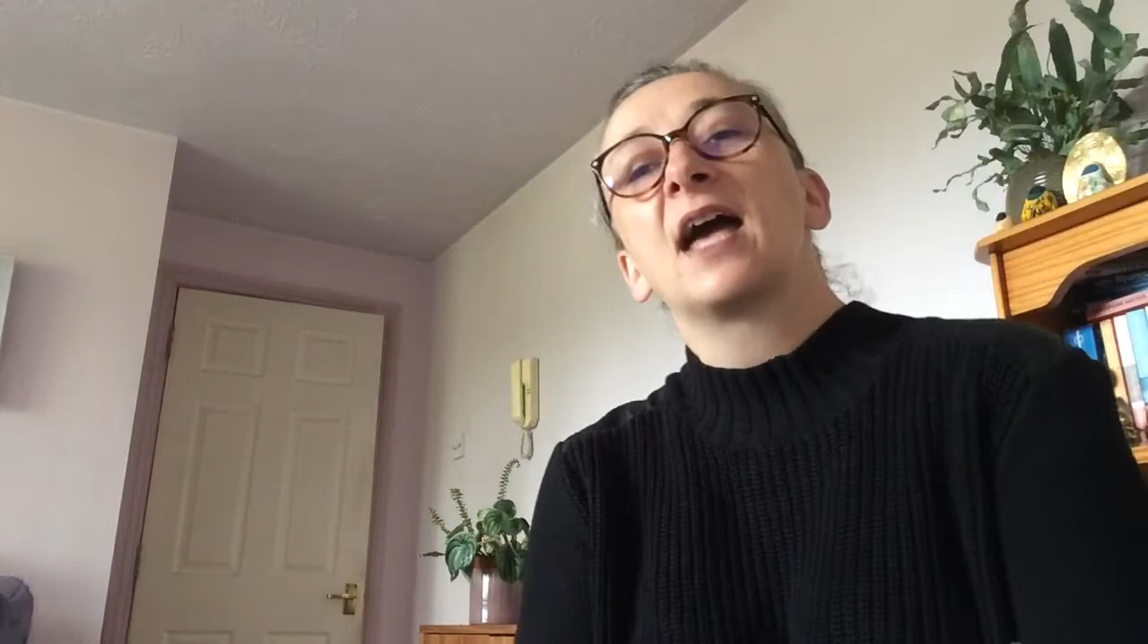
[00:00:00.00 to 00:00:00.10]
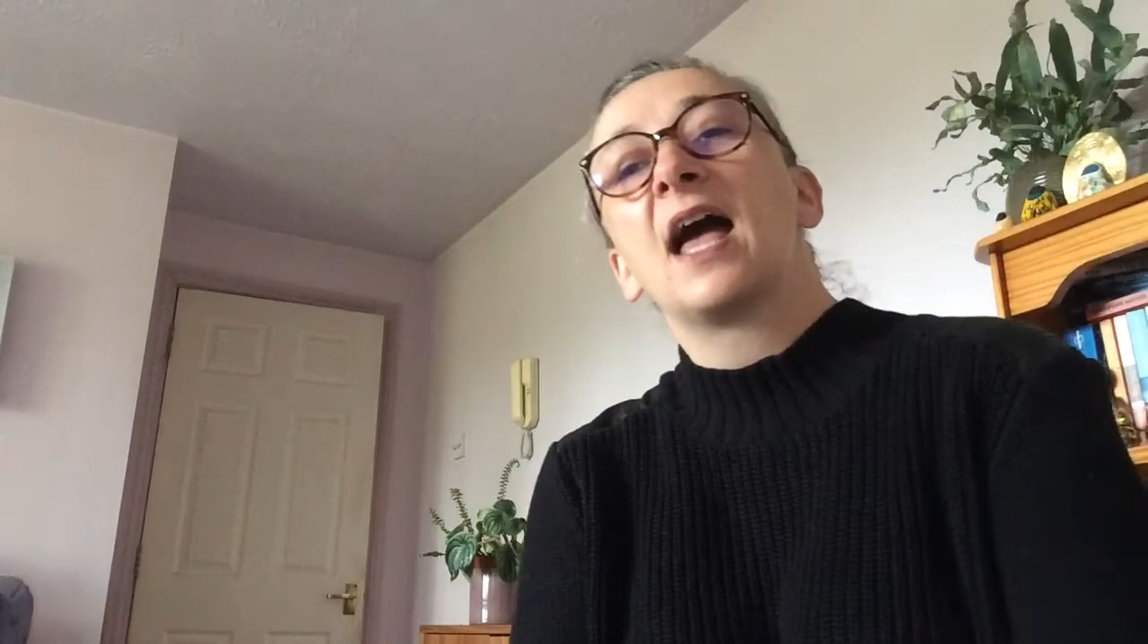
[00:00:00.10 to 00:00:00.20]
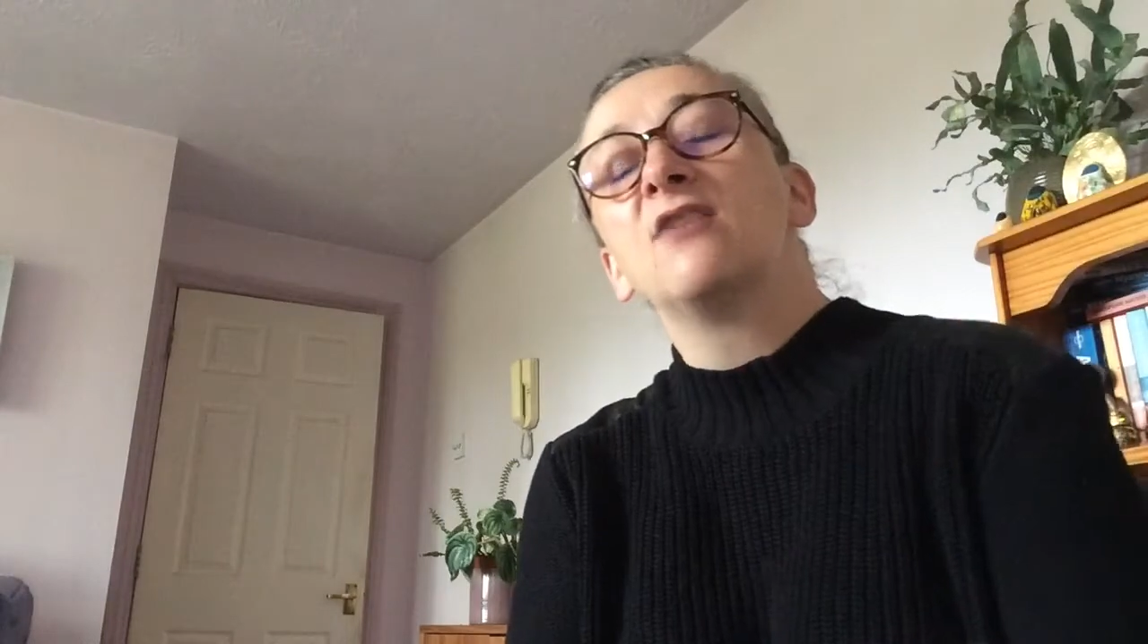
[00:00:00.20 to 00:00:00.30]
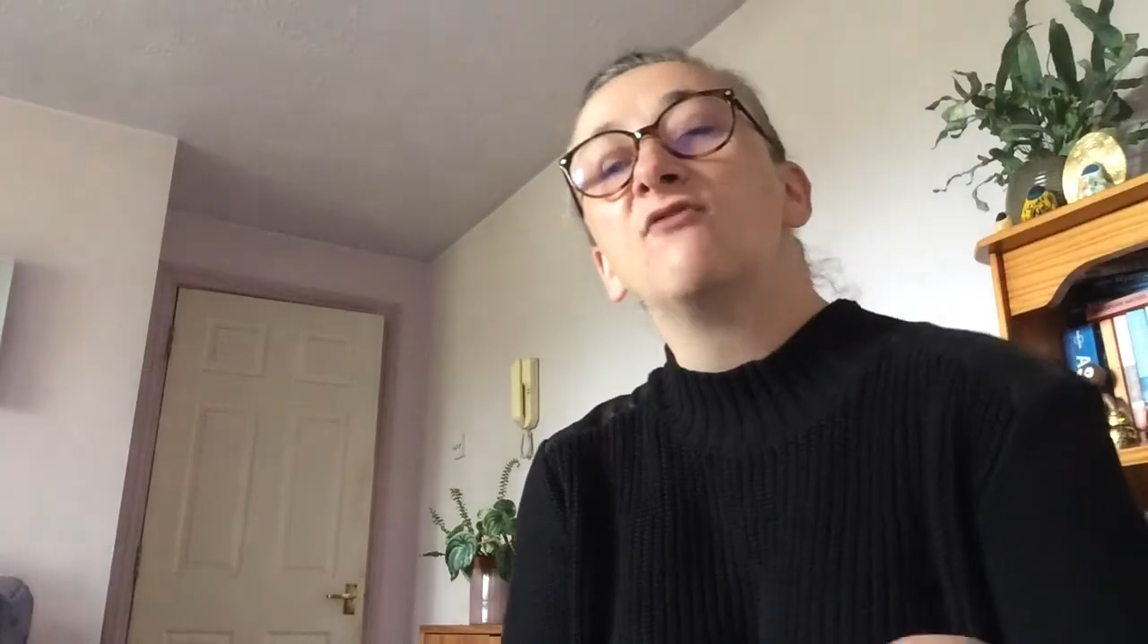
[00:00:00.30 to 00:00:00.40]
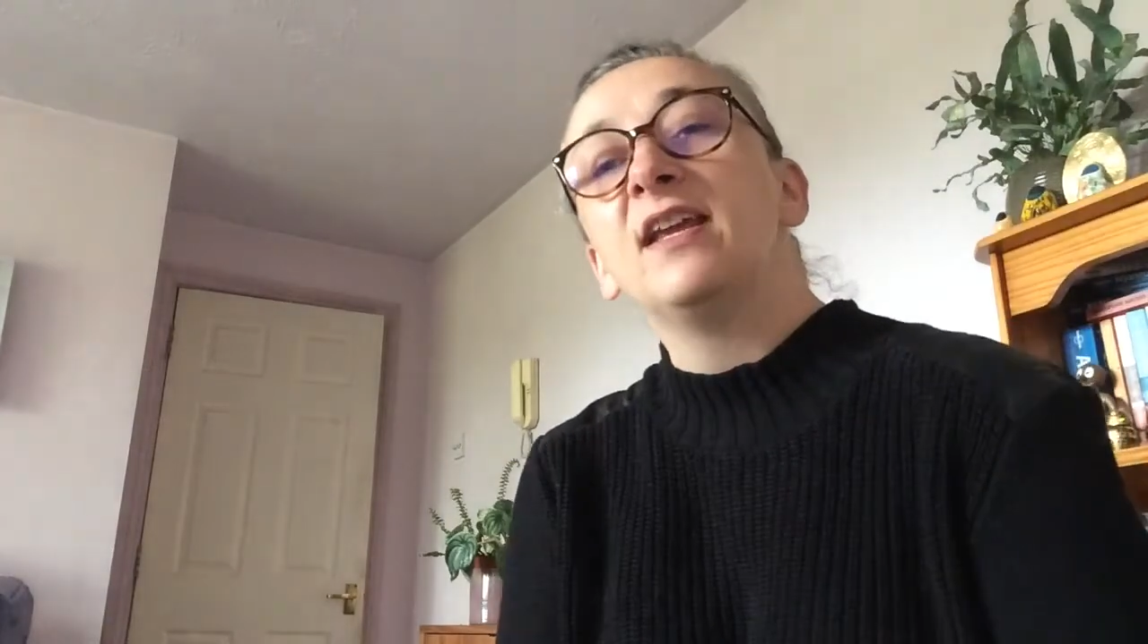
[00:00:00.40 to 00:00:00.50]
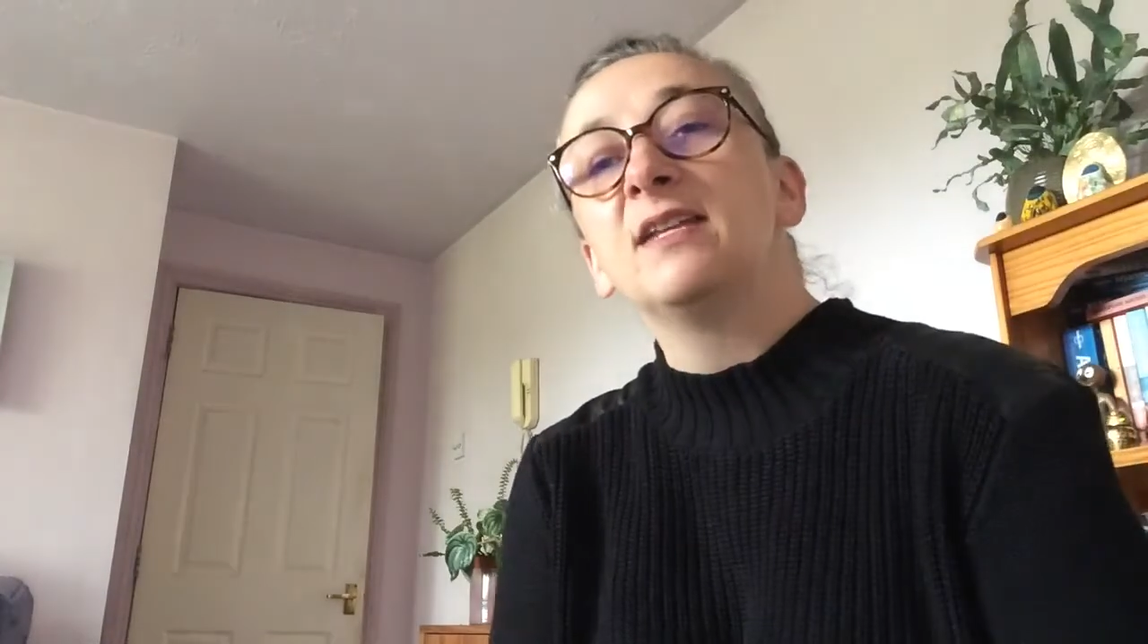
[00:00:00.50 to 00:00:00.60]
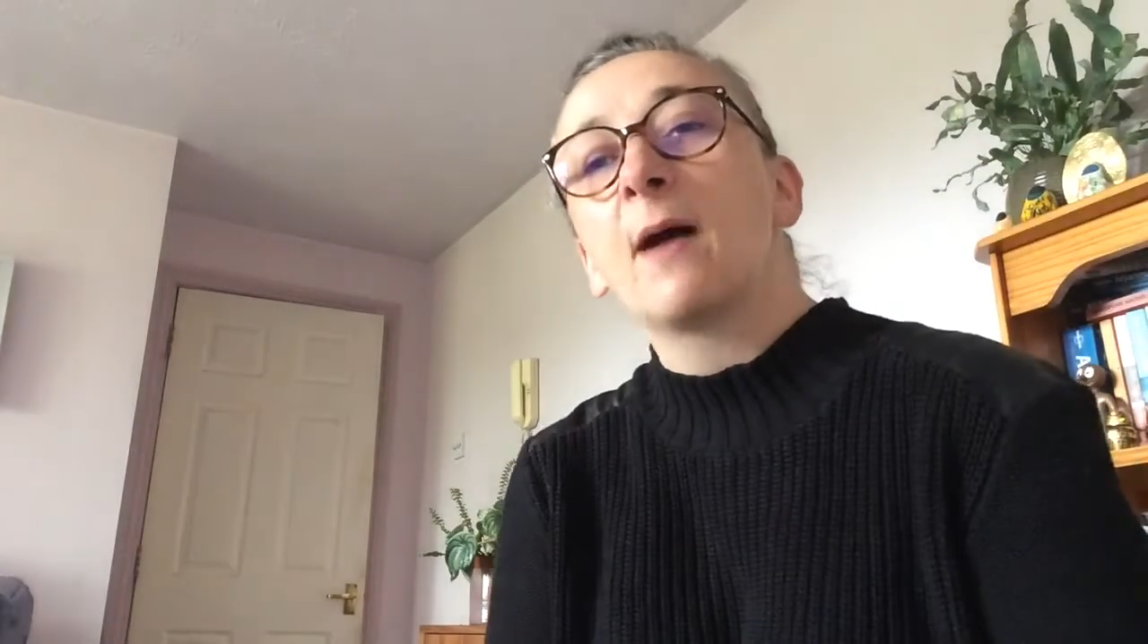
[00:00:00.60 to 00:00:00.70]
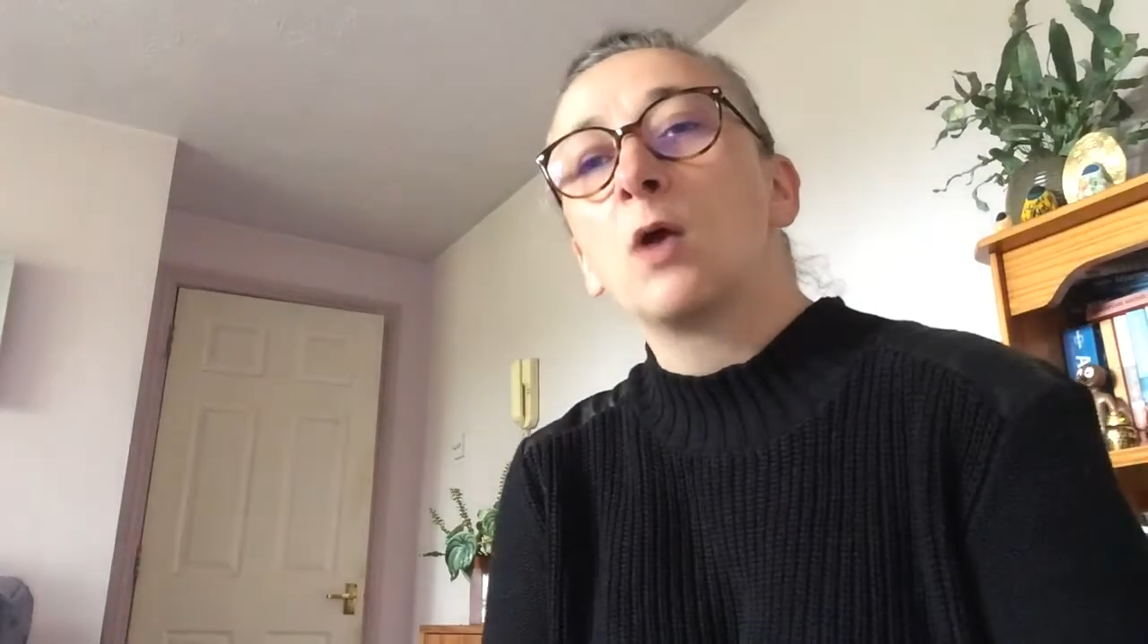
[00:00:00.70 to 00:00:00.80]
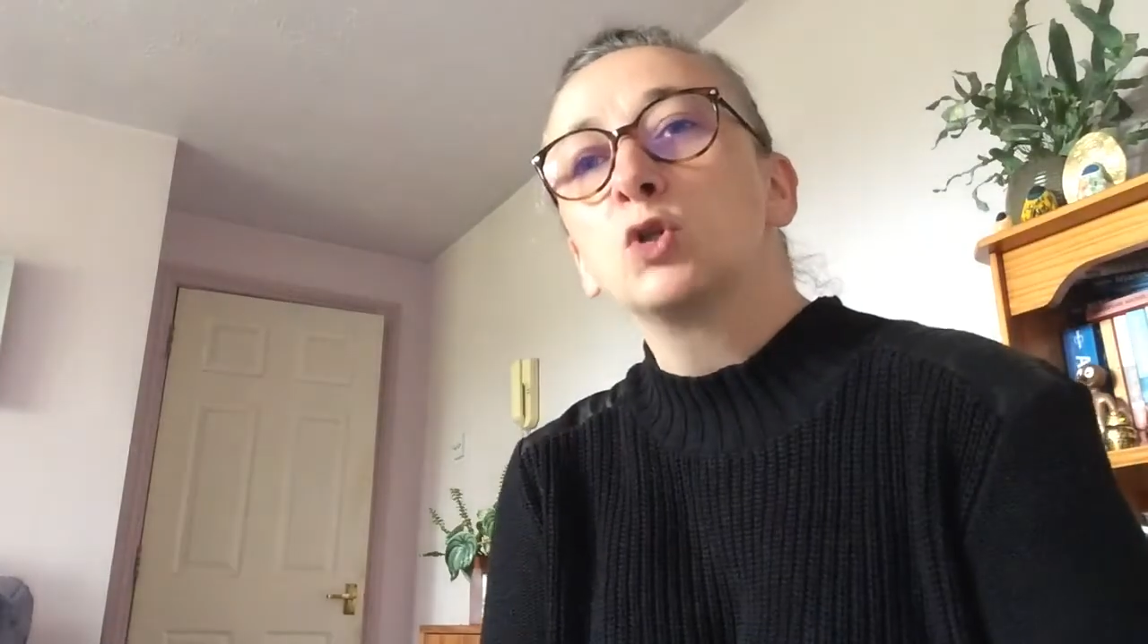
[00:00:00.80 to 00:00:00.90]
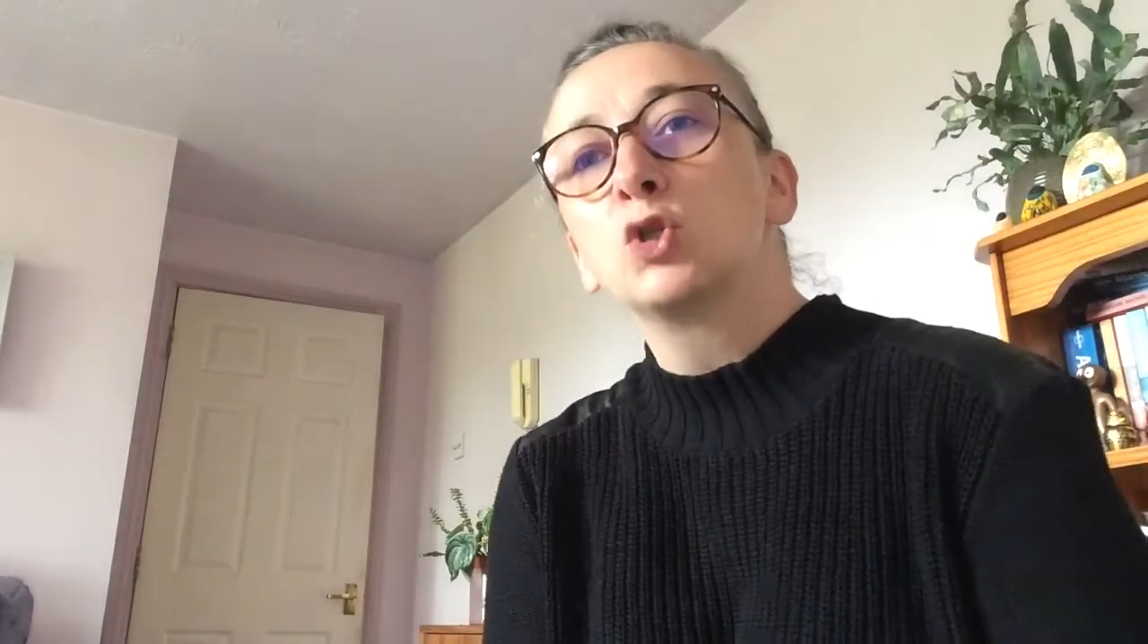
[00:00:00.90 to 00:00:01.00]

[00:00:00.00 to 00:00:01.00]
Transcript: and read about